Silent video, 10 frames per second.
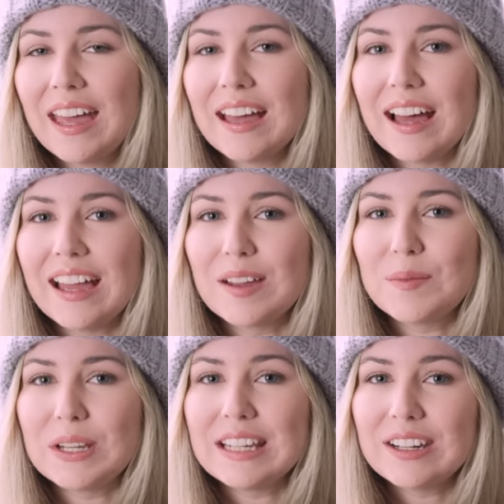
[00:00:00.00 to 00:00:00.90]
I am
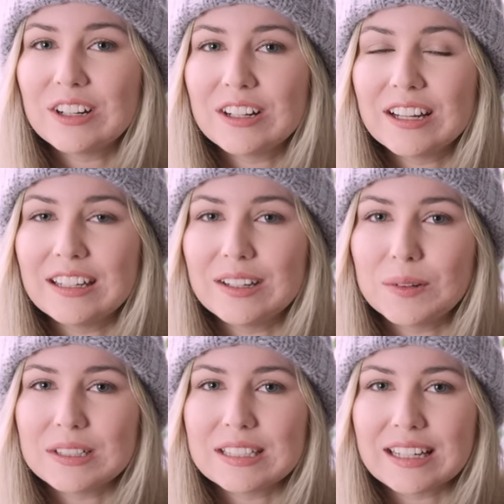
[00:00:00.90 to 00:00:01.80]
a knitter and
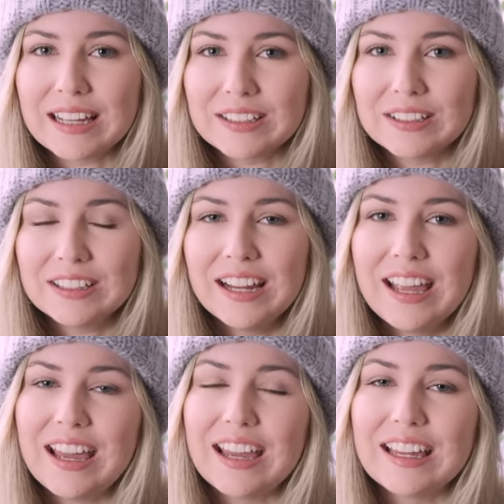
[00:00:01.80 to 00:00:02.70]
knitwear designer,
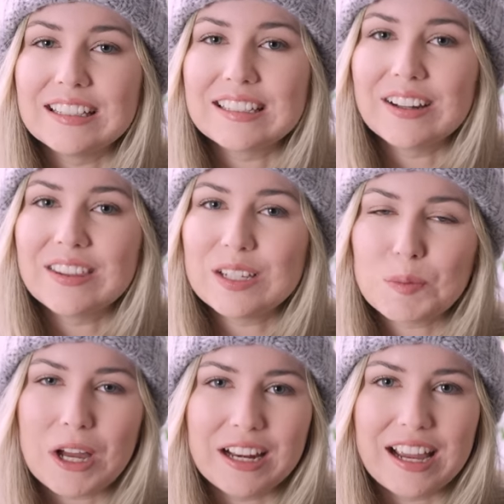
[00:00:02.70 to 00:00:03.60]
and on this
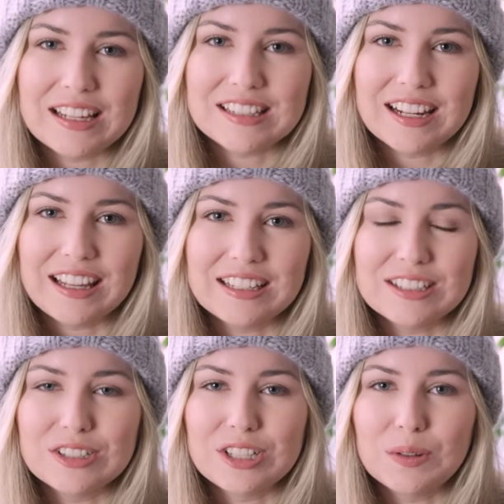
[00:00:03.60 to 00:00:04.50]
podcast I like
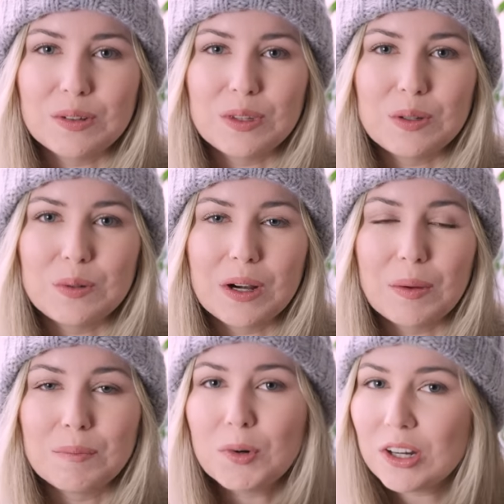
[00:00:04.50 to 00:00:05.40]
to share with you what
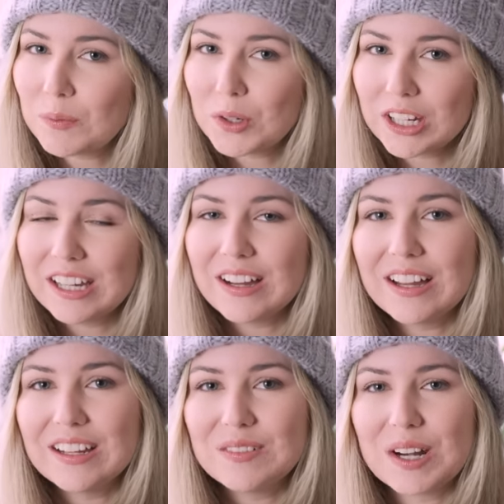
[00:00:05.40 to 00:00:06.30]
I'm working
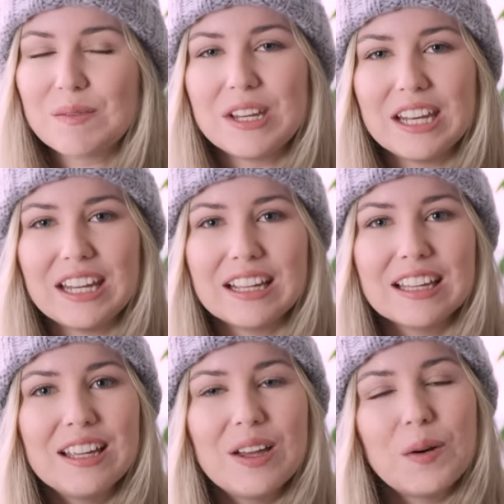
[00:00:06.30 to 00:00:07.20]
on, what I'm knitting,
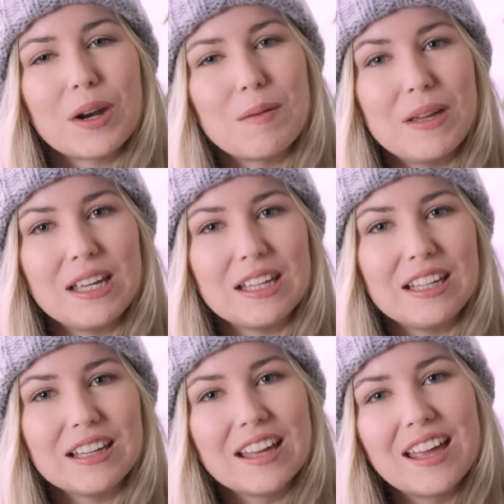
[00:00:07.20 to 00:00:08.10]
what I'm
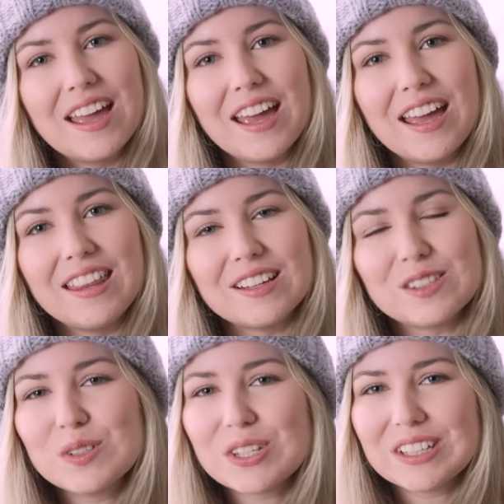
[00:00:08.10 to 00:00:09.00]
making, and that's
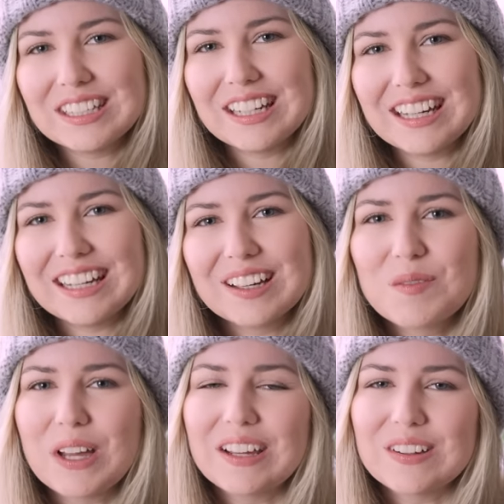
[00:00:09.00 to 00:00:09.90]
usually knitting,
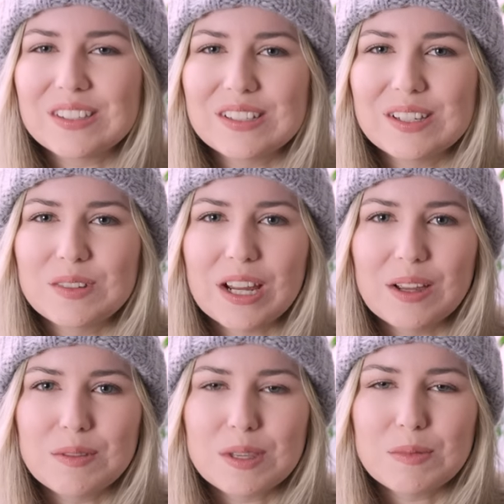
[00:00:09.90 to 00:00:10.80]
but also
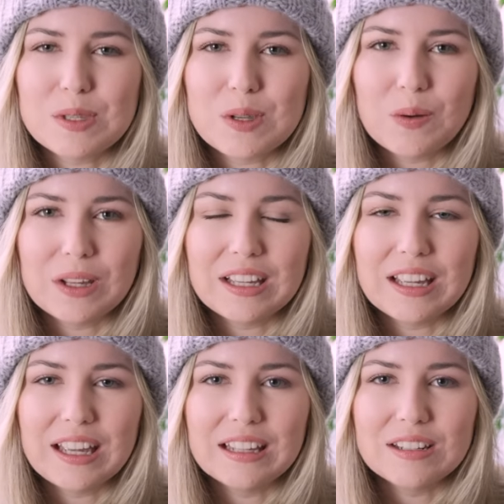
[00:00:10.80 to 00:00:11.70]
sometimes some sewing
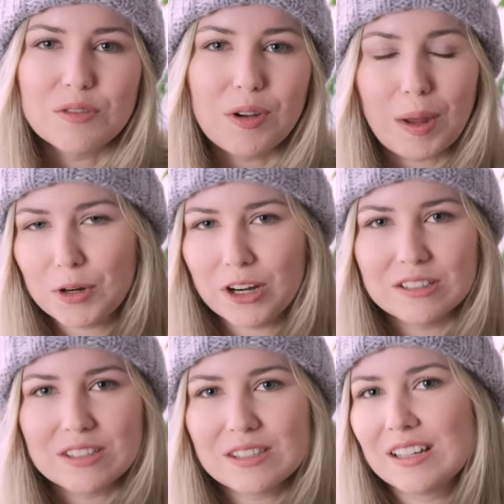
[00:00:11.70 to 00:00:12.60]
and fiber
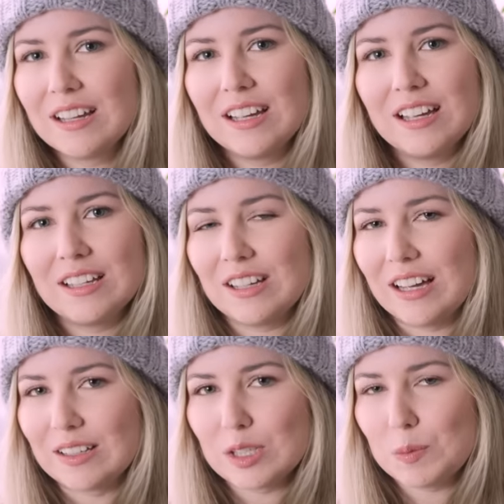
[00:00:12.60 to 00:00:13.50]
arts,
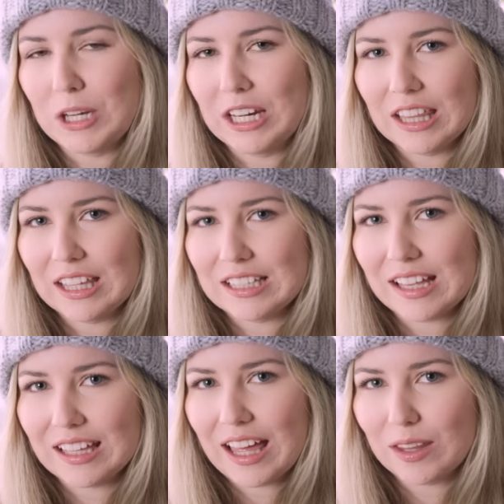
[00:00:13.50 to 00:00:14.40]
uh, spinning, things
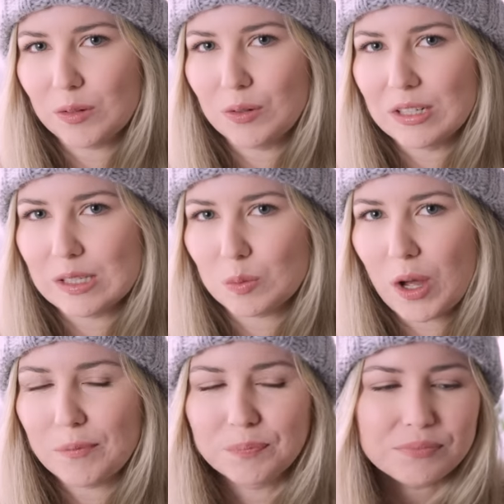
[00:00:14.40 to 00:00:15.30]
like that thrown in as well.